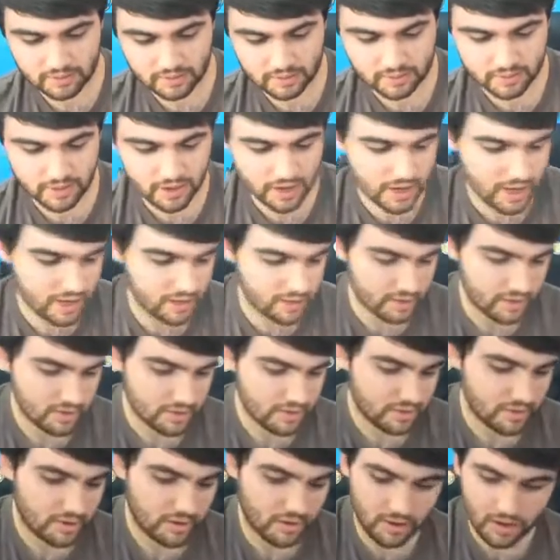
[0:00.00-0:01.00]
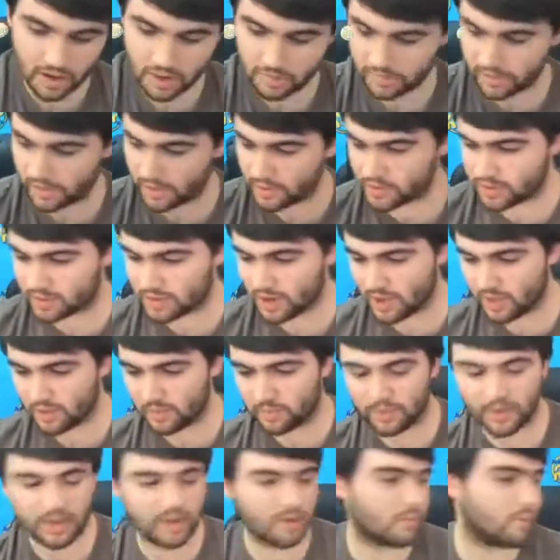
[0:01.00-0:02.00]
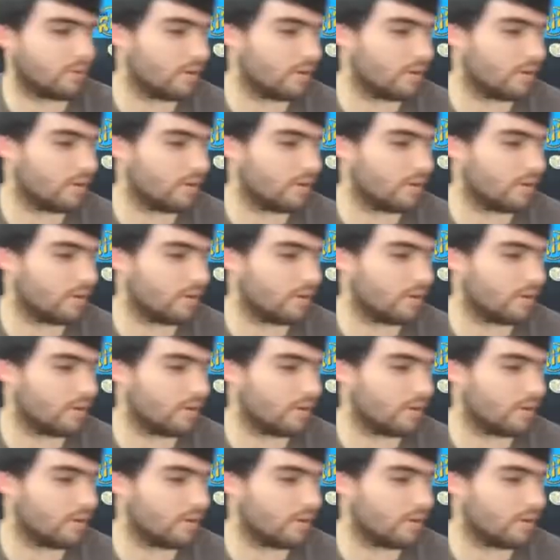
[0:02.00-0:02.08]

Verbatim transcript: all right. Up, oh, here's another big